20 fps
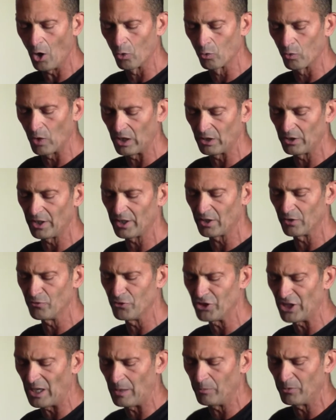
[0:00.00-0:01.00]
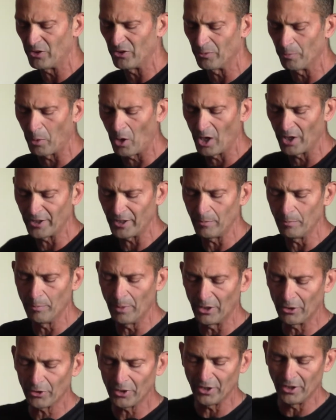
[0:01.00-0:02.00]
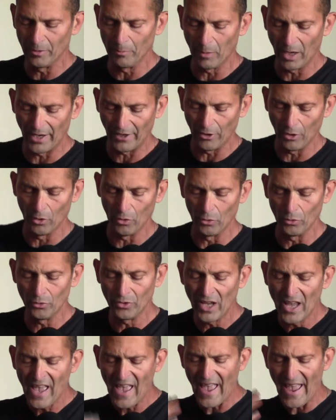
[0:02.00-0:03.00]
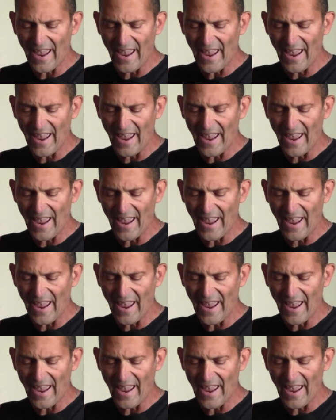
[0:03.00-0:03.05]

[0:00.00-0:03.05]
a relic of James's body buried in my own,